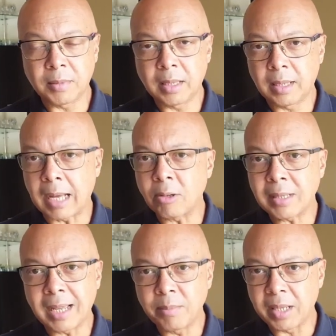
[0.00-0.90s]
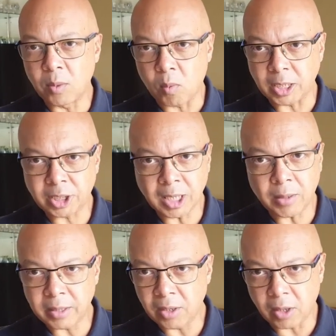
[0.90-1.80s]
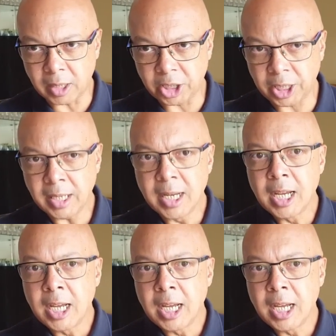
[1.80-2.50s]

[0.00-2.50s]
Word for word: uh, outlined by the Watchtower theology,